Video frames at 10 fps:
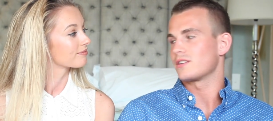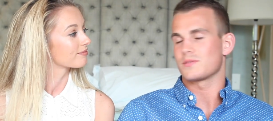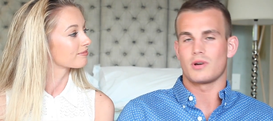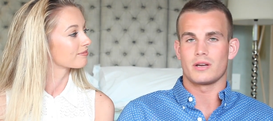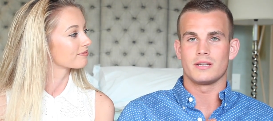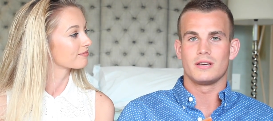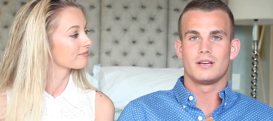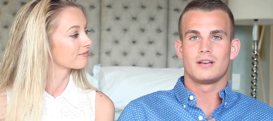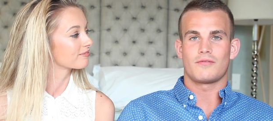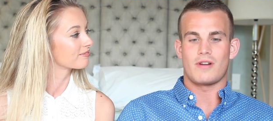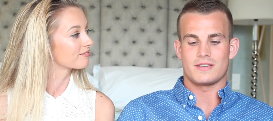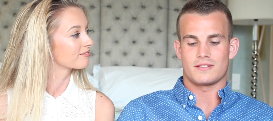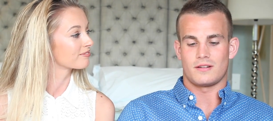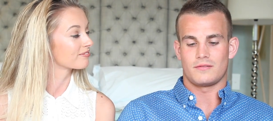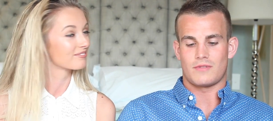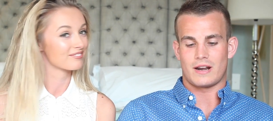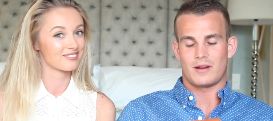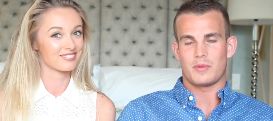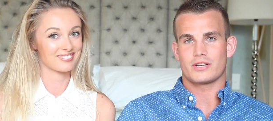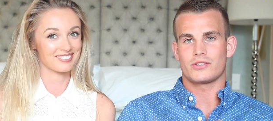Speaker 1: because my razor ran out
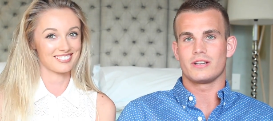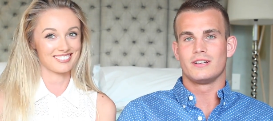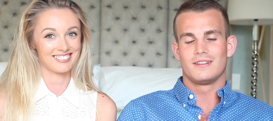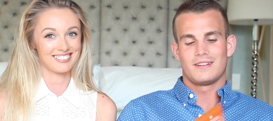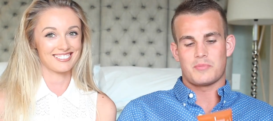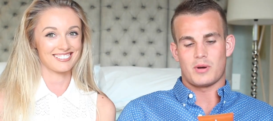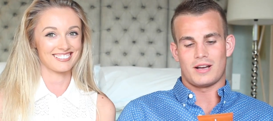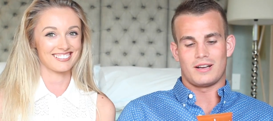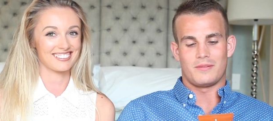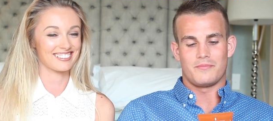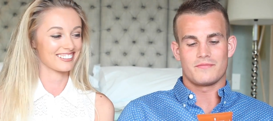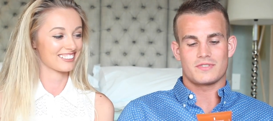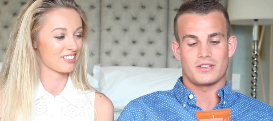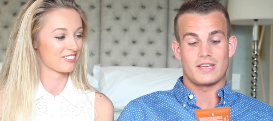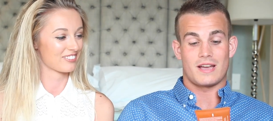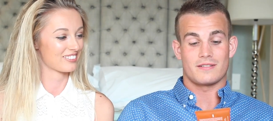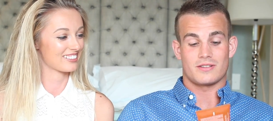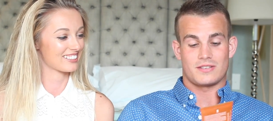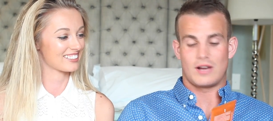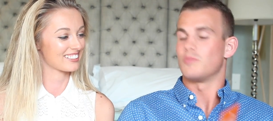of battery. But um, so yeah,
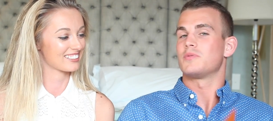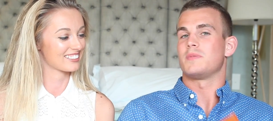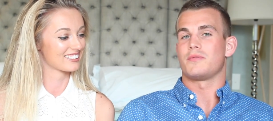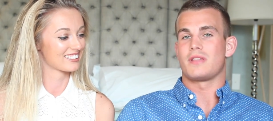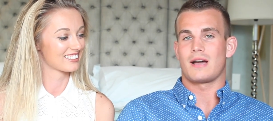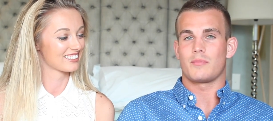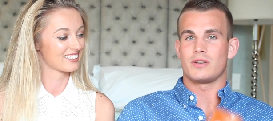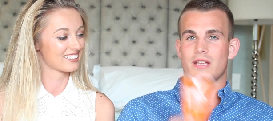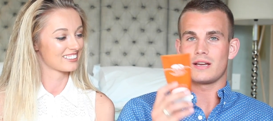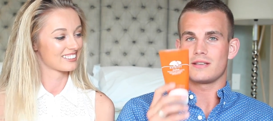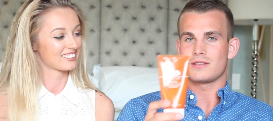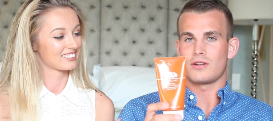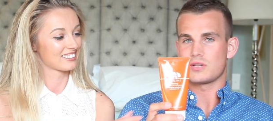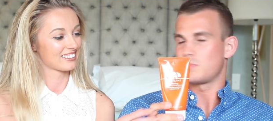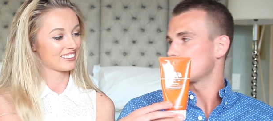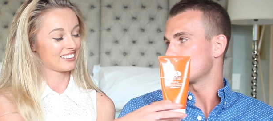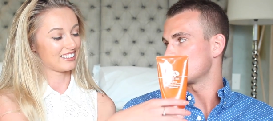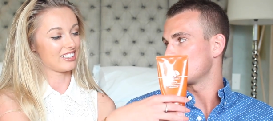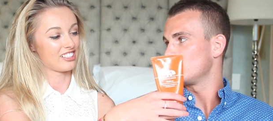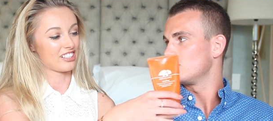so it's helped me with that. But yeah, it's a nice bottle
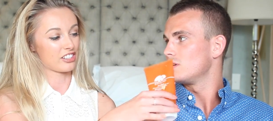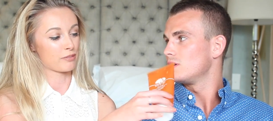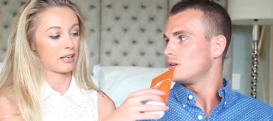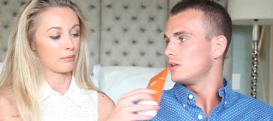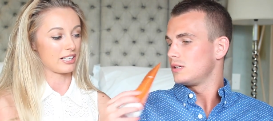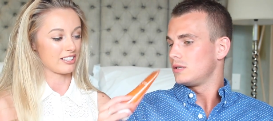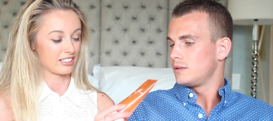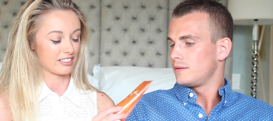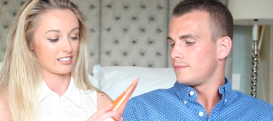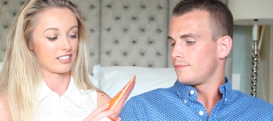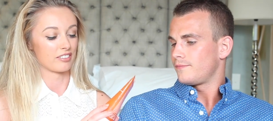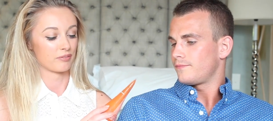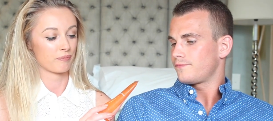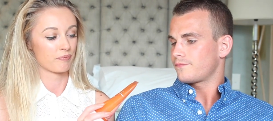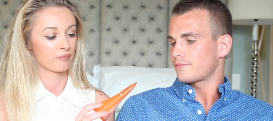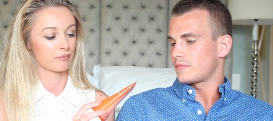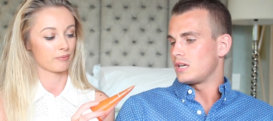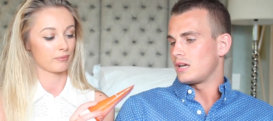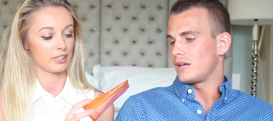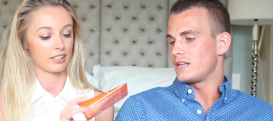too. It
Speaker 2: does smell amazing, doesn't it?
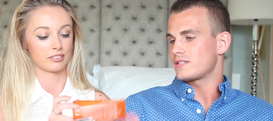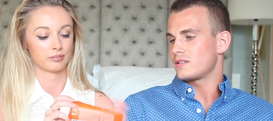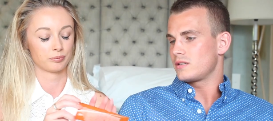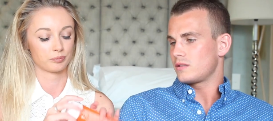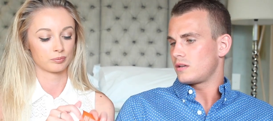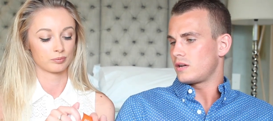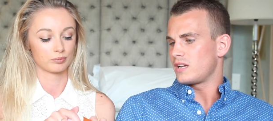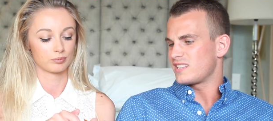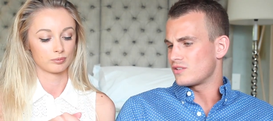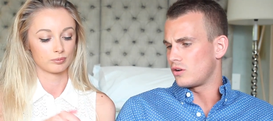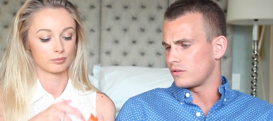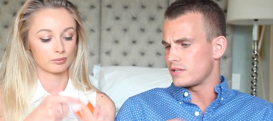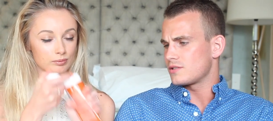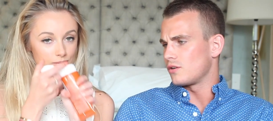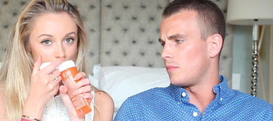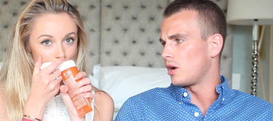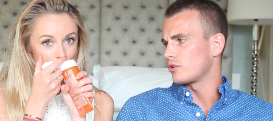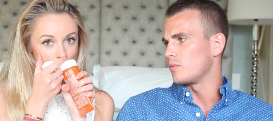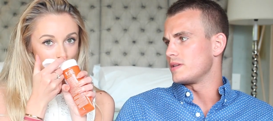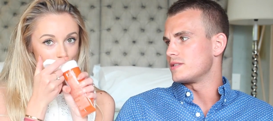Yeah, yeah. and
Speaker 1: it's it's not it's not
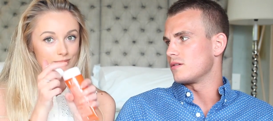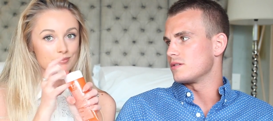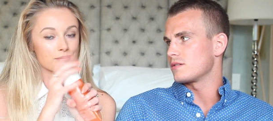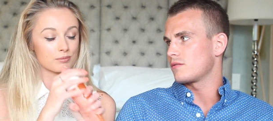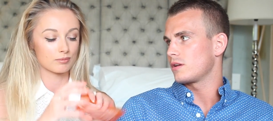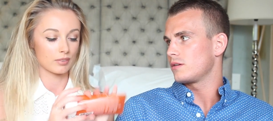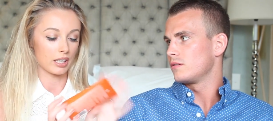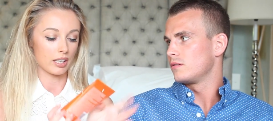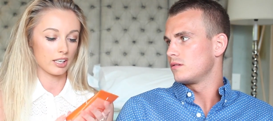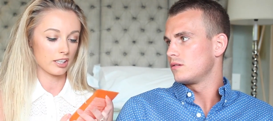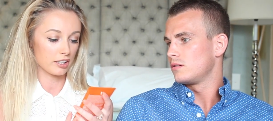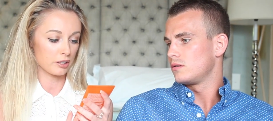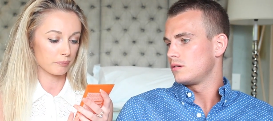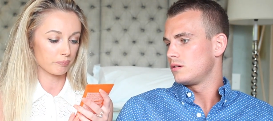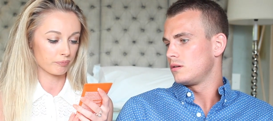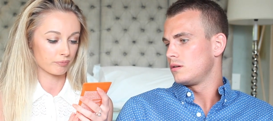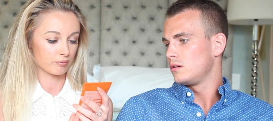microbeads though, is it? Right.
Speaker 2: Um,